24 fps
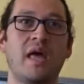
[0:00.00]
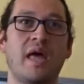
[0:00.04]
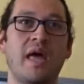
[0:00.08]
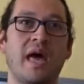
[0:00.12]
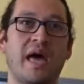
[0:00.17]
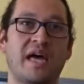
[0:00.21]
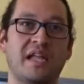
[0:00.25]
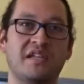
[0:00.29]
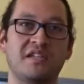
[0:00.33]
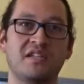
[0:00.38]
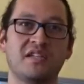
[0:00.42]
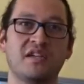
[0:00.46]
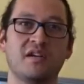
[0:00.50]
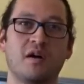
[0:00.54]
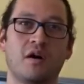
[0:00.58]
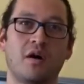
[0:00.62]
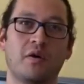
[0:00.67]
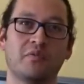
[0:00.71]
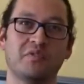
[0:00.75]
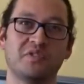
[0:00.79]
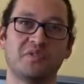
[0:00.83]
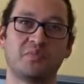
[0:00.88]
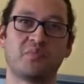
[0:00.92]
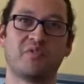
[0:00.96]
and didn't
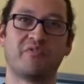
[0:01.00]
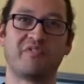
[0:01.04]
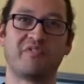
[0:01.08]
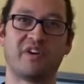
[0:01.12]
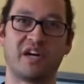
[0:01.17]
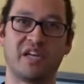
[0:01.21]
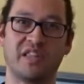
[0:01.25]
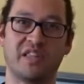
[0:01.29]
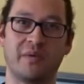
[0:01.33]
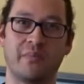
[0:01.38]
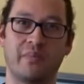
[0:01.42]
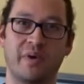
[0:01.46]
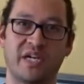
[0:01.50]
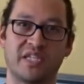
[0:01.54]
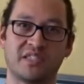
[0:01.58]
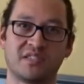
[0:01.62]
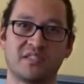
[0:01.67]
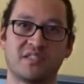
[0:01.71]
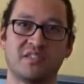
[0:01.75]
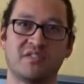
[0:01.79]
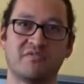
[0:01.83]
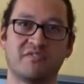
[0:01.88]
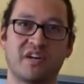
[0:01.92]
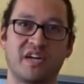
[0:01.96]
always provide the
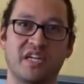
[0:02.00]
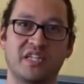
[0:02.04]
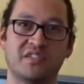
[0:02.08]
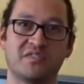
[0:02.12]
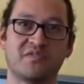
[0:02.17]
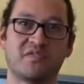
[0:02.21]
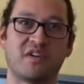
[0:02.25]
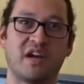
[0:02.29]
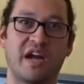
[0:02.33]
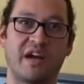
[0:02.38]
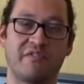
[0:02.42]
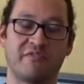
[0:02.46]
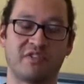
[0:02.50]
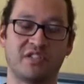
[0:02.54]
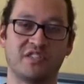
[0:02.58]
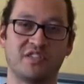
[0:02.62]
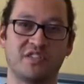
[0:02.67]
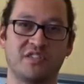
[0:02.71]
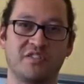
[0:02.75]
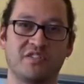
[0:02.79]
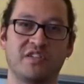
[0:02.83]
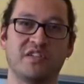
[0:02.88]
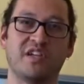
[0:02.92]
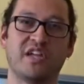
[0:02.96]
best device for every
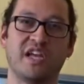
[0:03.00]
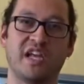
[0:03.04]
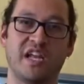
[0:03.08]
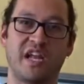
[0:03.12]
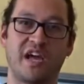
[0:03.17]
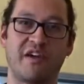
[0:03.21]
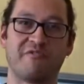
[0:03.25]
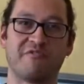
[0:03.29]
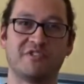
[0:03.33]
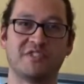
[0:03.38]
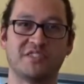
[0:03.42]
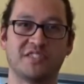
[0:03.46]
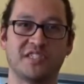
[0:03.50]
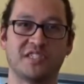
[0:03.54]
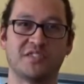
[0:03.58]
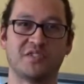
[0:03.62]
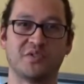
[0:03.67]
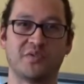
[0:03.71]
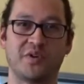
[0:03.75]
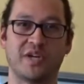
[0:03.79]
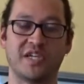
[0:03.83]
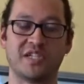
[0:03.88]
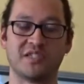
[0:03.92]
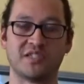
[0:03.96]
student in every
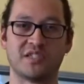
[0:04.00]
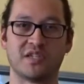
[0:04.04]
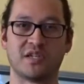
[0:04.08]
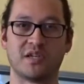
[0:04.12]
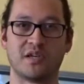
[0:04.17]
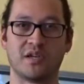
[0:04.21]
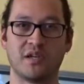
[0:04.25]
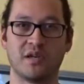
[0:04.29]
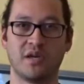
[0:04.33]
situation.